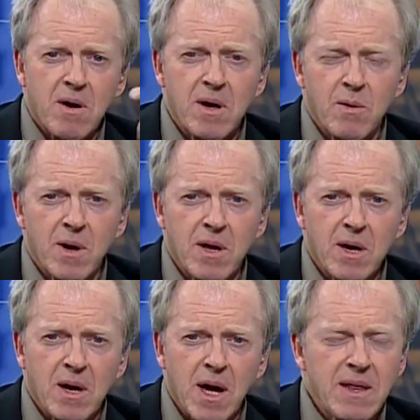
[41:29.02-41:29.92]
area
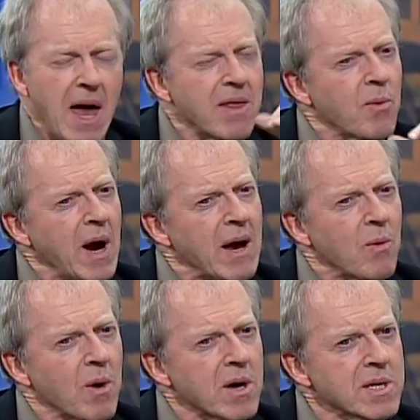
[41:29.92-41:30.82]
where and the way it
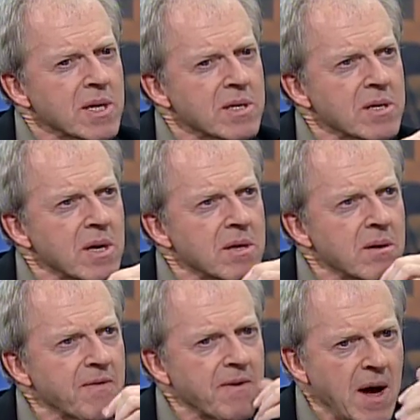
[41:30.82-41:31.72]
works is that
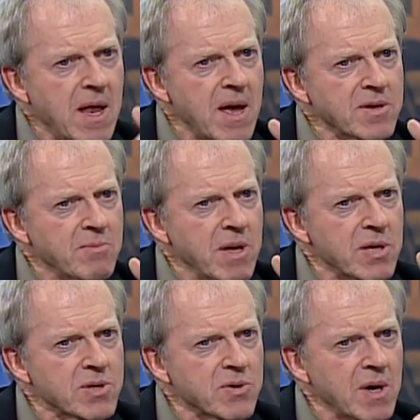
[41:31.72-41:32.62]
the finance
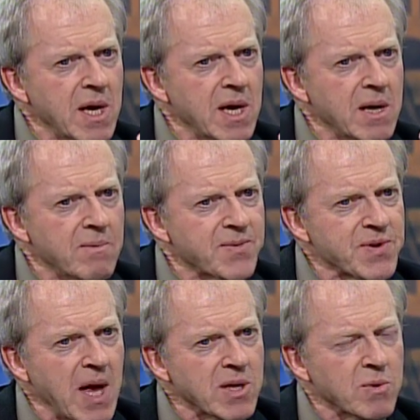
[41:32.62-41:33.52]
ministry
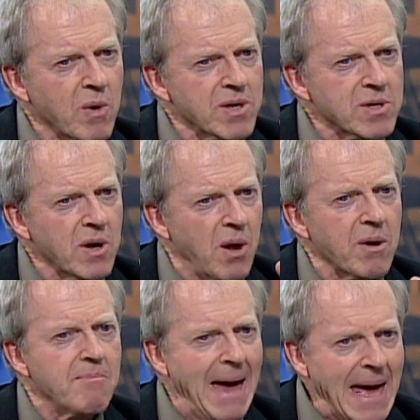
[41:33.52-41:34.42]
sets what's called
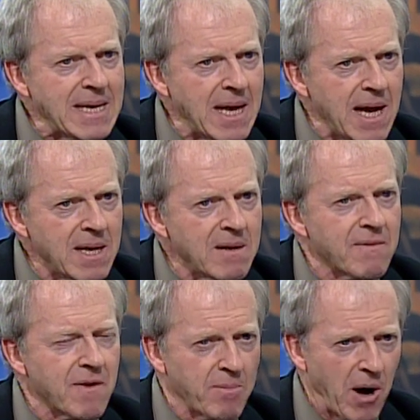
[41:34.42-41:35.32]
a mandate.
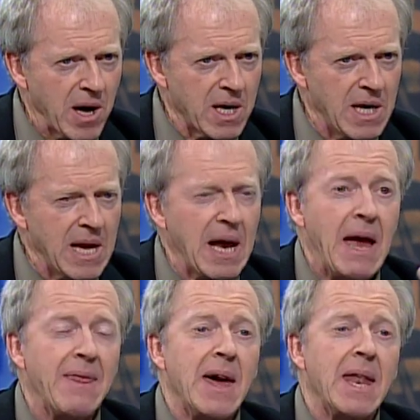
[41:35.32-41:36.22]
Correct. For bargaining,
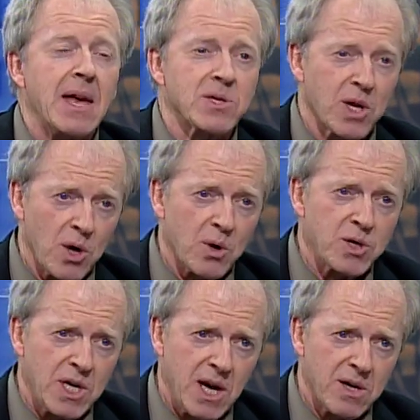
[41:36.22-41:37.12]
and then has
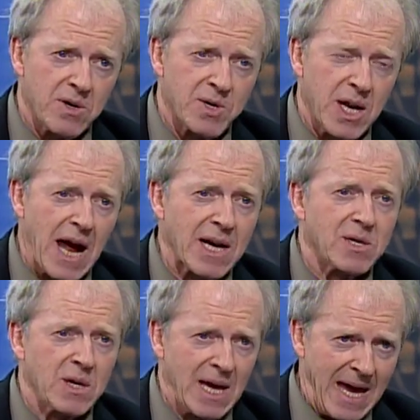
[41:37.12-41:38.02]
negotiators that
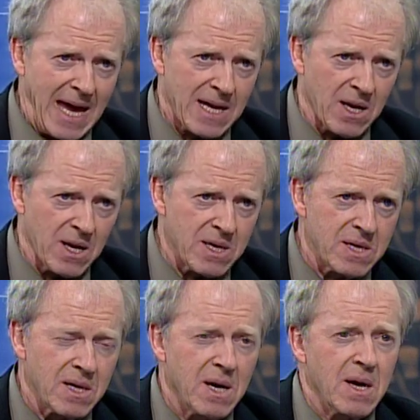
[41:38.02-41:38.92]
actually handle it.
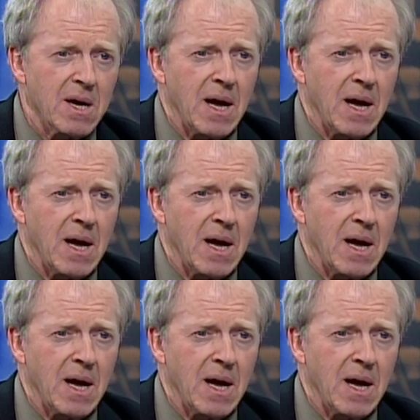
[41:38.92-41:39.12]
That's